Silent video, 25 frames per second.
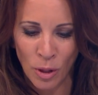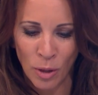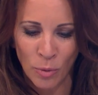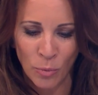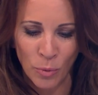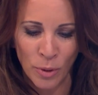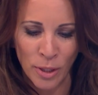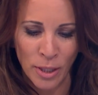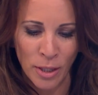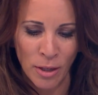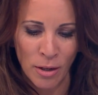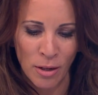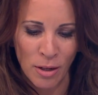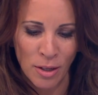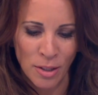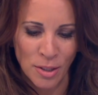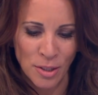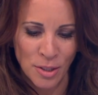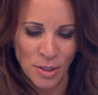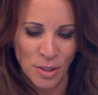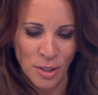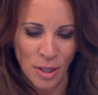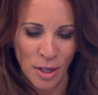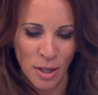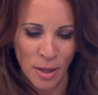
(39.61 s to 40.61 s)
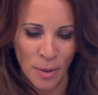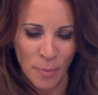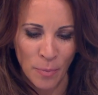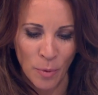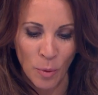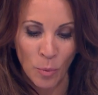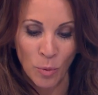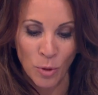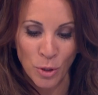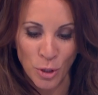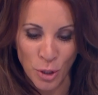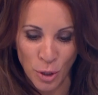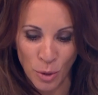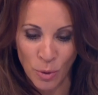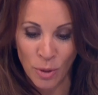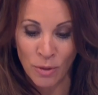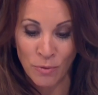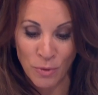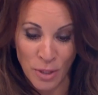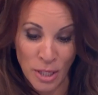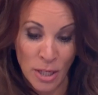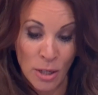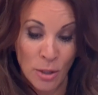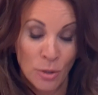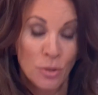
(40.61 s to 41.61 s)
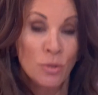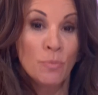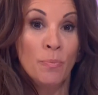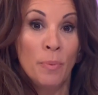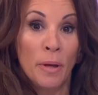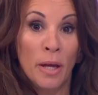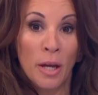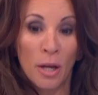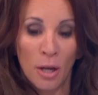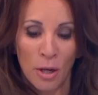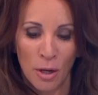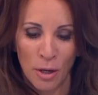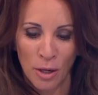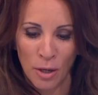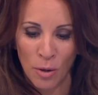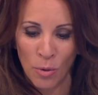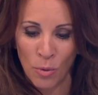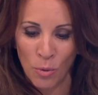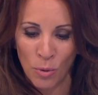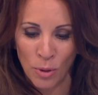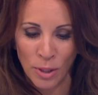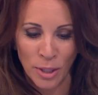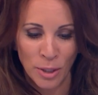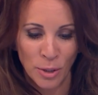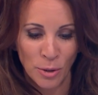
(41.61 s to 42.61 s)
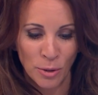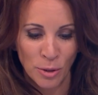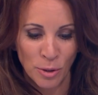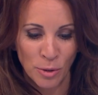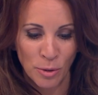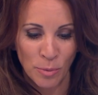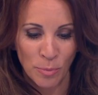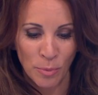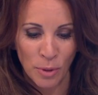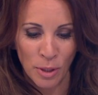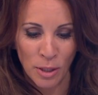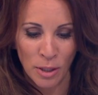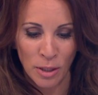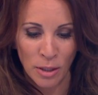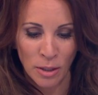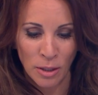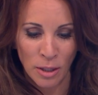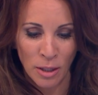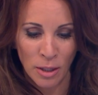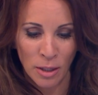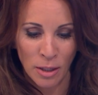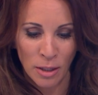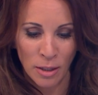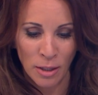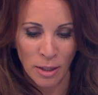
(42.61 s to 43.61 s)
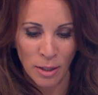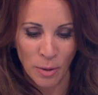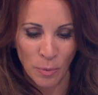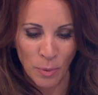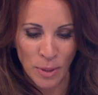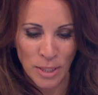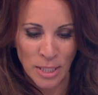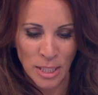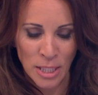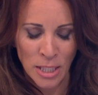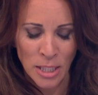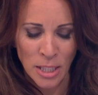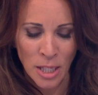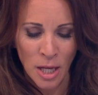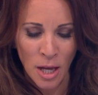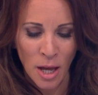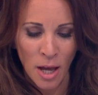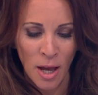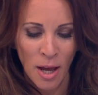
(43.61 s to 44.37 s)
And we asked, um, would you have dared to bear all in your swimwear uh, like we did?